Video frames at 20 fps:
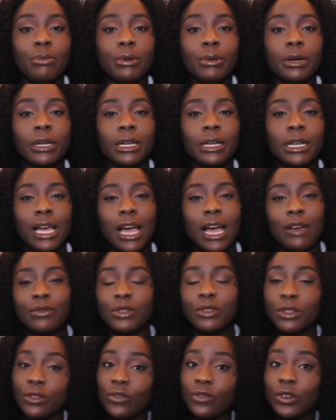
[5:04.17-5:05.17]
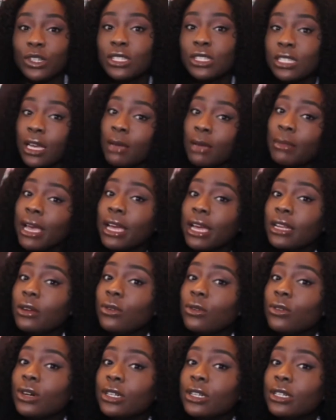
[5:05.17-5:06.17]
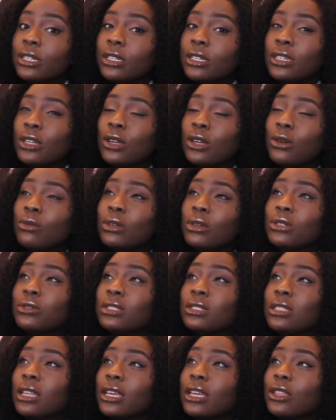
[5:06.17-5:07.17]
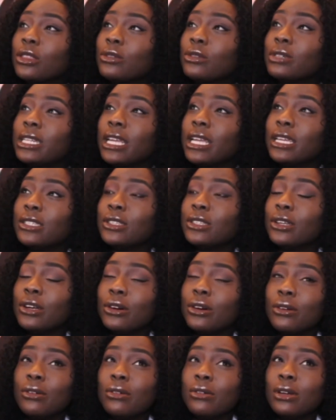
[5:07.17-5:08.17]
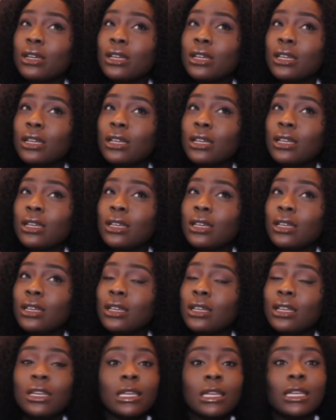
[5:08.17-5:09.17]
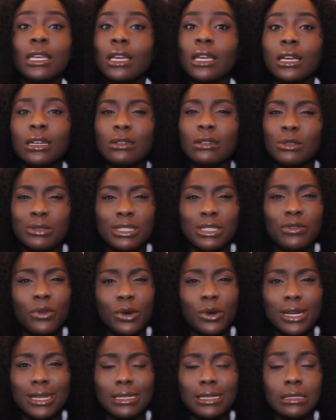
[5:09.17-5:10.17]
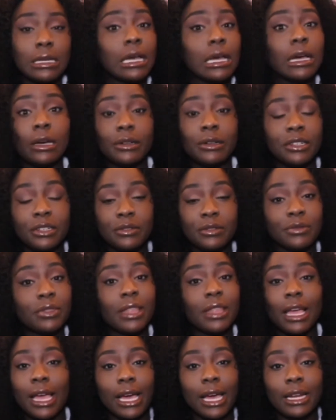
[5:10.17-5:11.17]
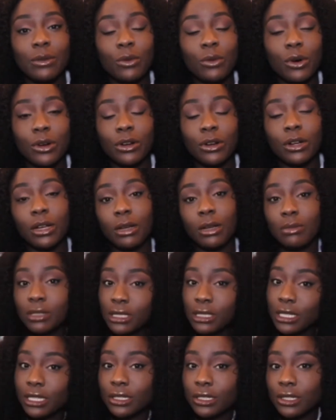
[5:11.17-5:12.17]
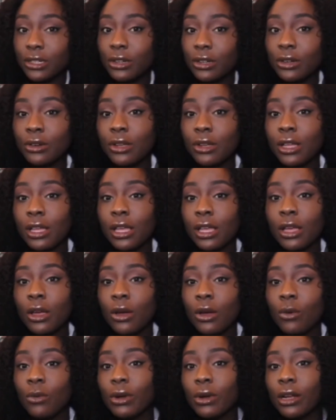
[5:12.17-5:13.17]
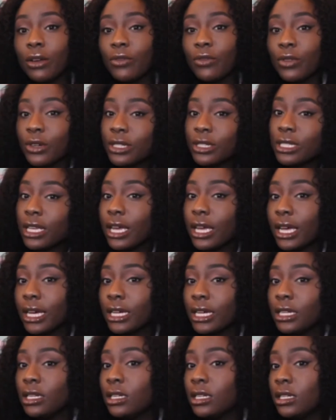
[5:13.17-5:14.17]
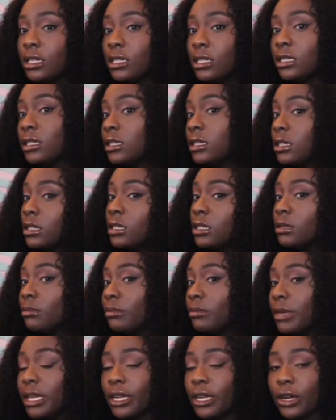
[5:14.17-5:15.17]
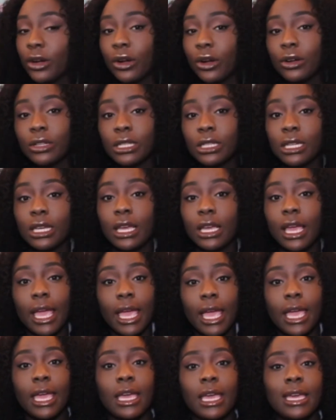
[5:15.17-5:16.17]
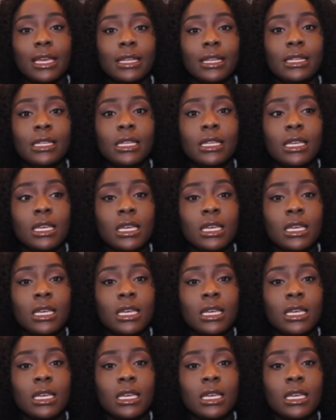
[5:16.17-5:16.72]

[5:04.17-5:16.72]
but after the first time adding water, which was like 3 days ago. Yeah, 3-4 days? I don't know. I added water a couple of days ago when I first had made it curly, and